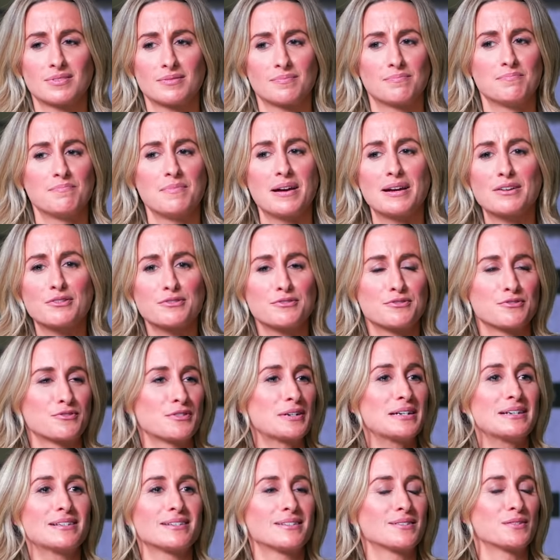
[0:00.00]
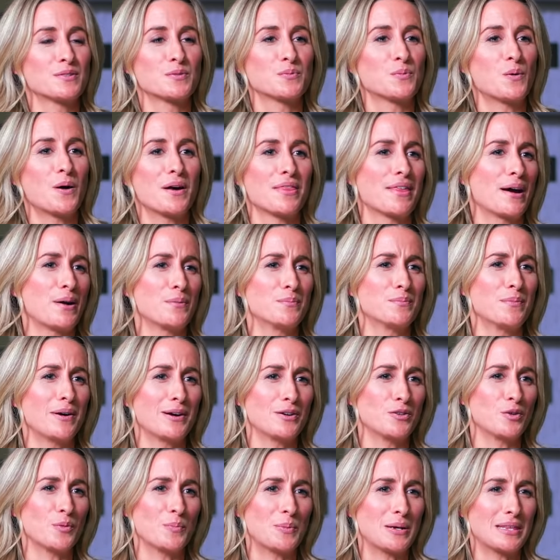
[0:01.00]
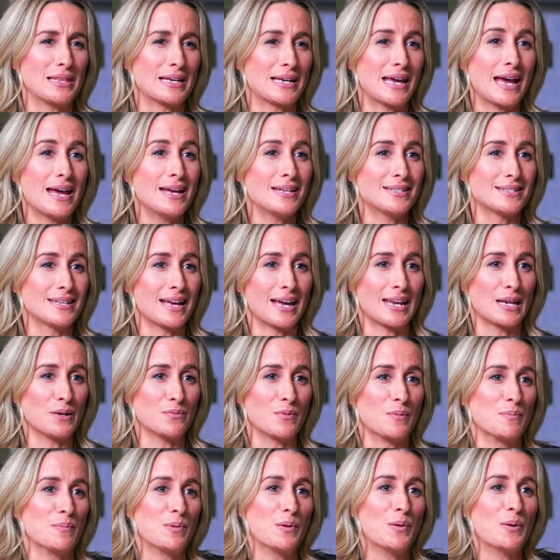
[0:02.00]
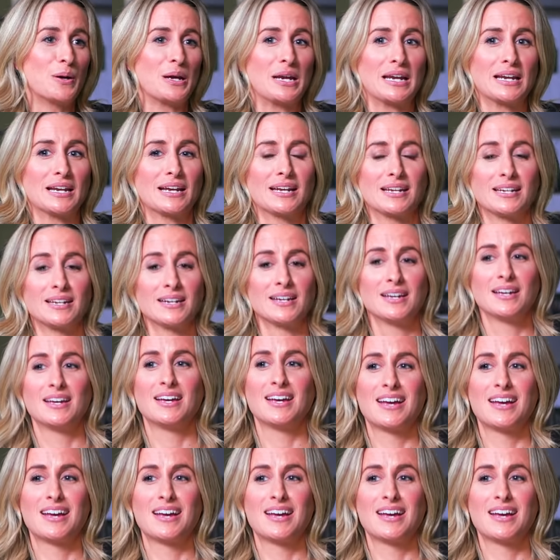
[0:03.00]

manner of reasons why that might not be the case at any one point and